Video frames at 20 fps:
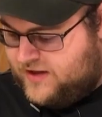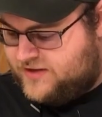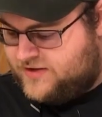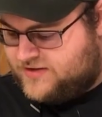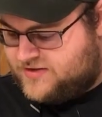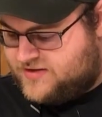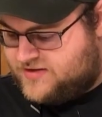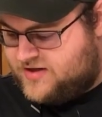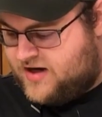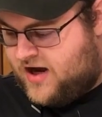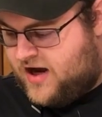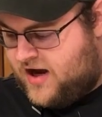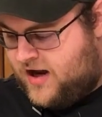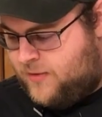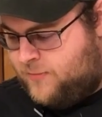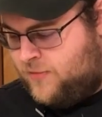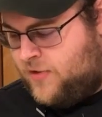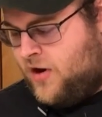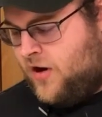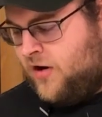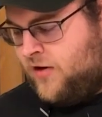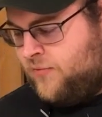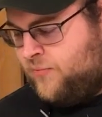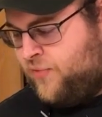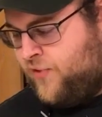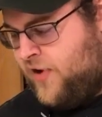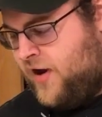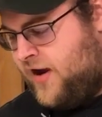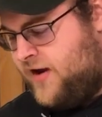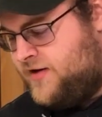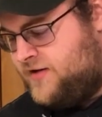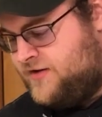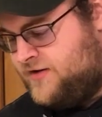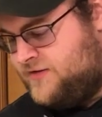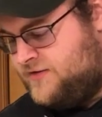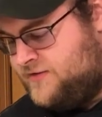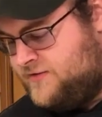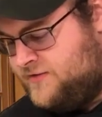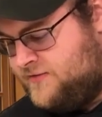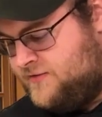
It is time, young bread.